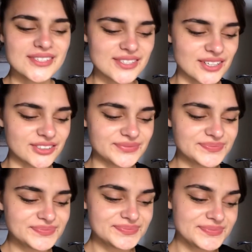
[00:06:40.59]
So
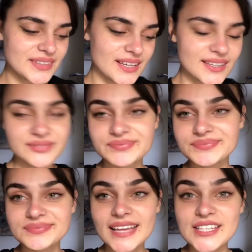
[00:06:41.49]
yeah,
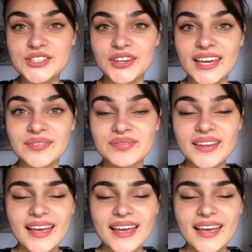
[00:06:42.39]
it's okay.